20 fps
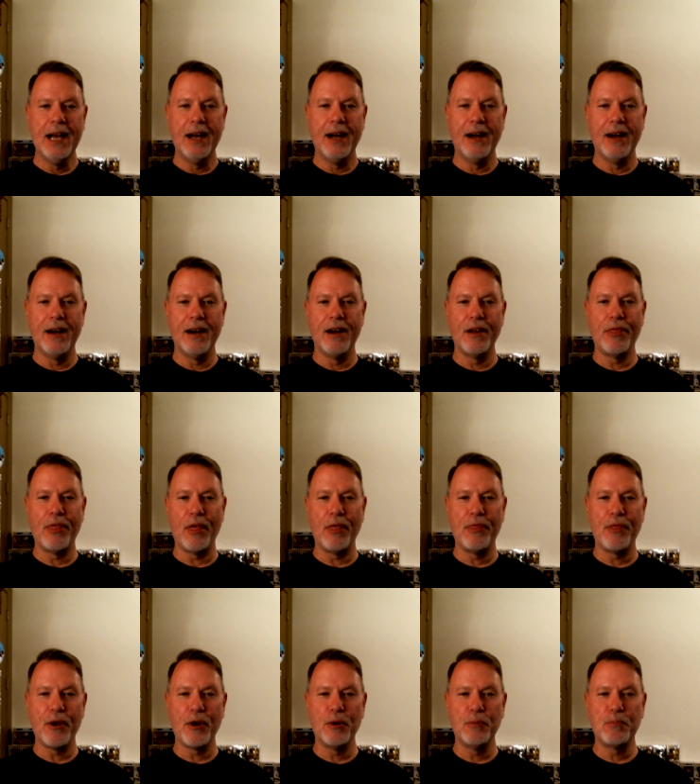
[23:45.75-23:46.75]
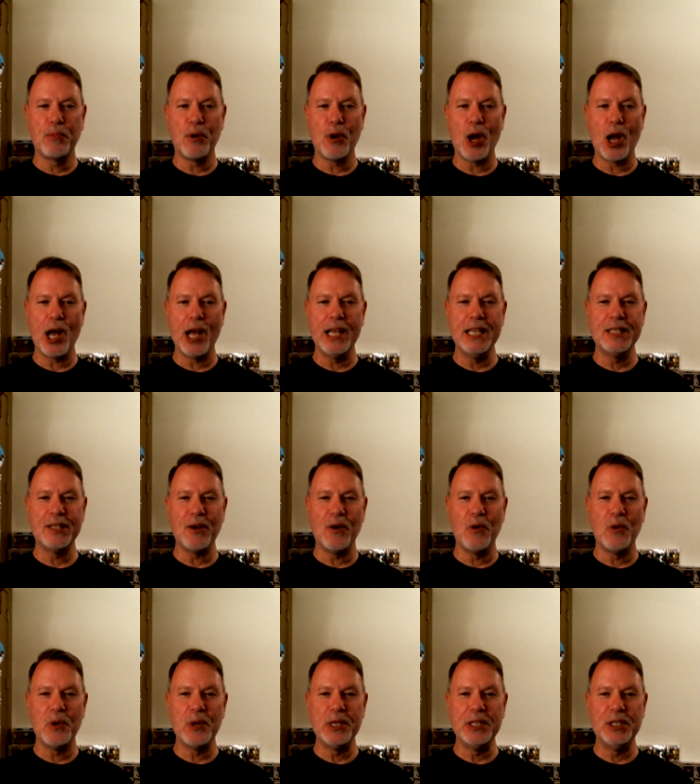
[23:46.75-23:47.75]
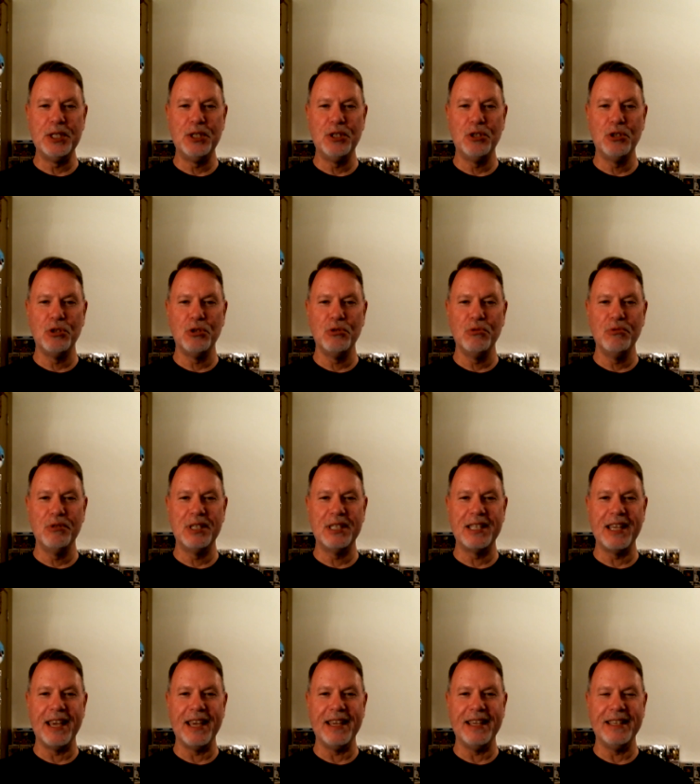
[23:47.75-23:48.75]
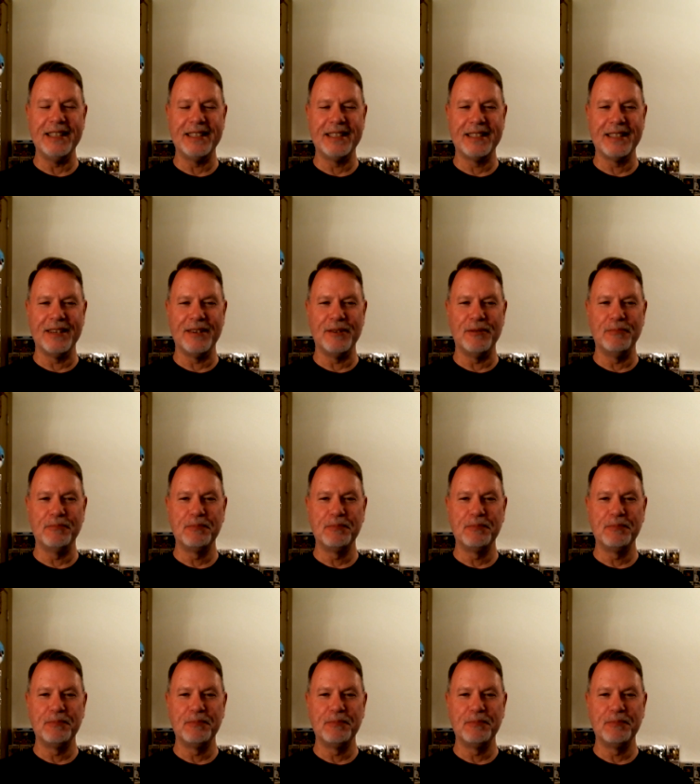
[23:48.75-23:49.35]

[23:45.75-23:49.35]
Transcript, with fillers: uh, the third prize on Tuesday. So